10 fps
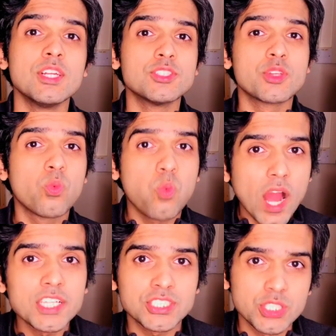So
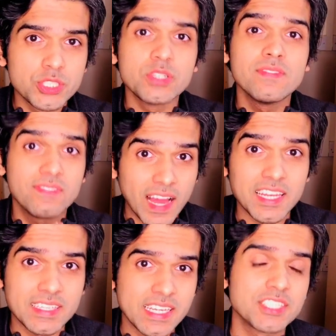why should you
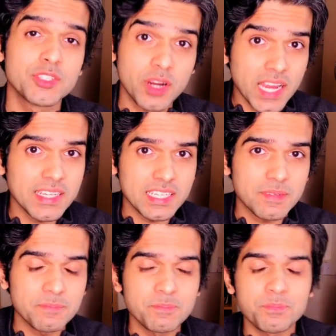validate your idea?
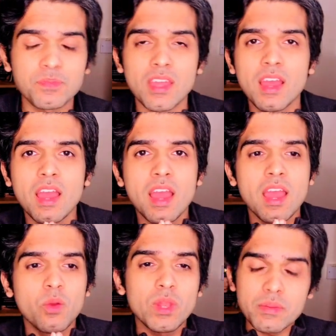
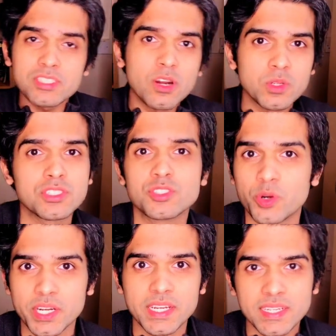Well, let me start with a
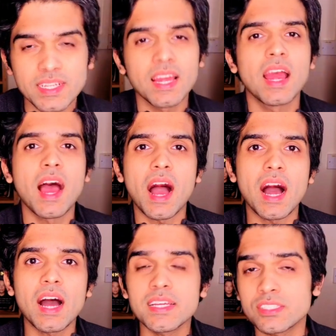story.
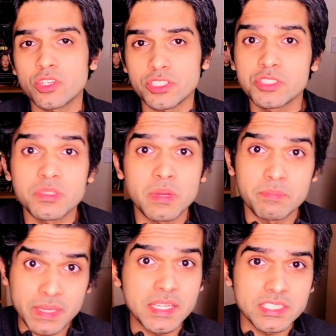I started doing my
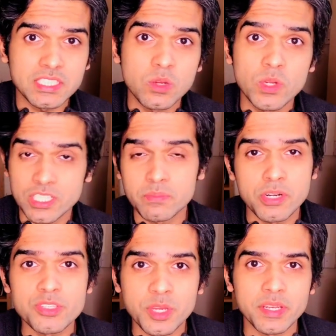PhD, which I'm
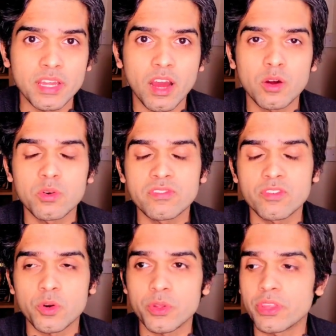pursuing now
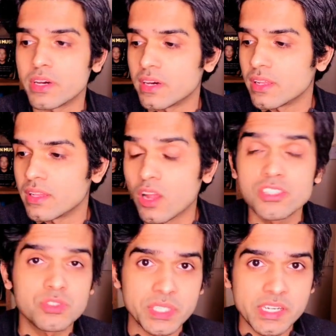for the
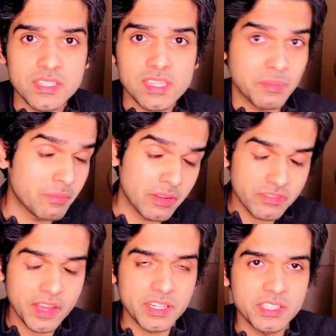last 3 years. I'm in my
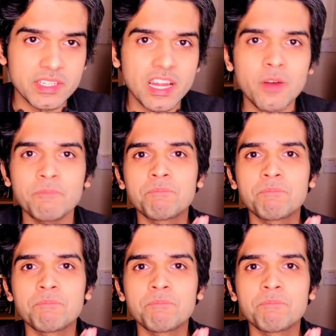final year now.